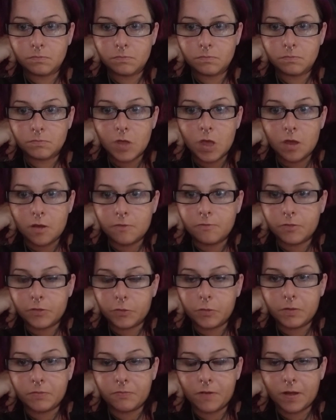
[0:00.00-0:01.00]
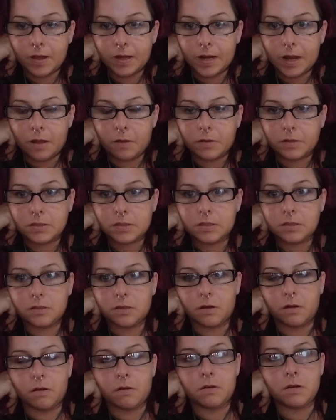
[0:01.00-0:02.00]
for 3 fucking hours, you
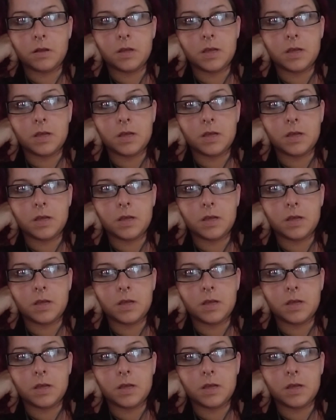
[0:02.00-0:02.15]
know?